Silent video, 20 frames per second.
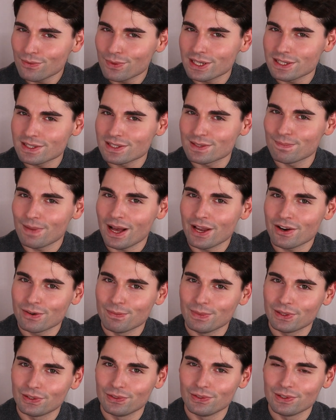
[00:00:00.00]
what
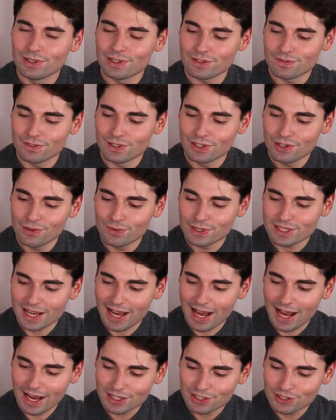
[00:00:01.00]
inspired me to do this video was
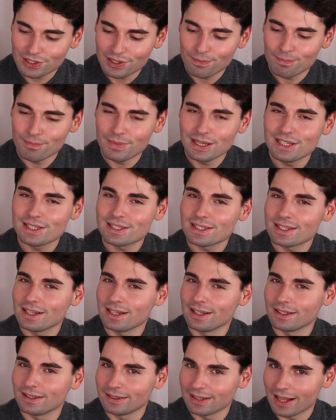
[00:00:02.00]
actually me
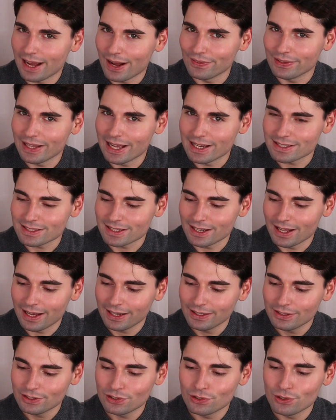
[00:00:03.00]
sitting down last
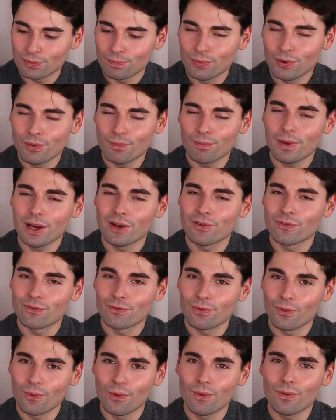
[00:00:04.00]
night to put my
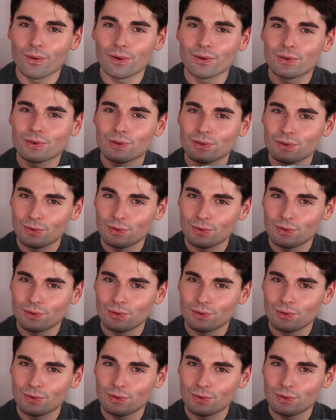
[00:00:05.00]
full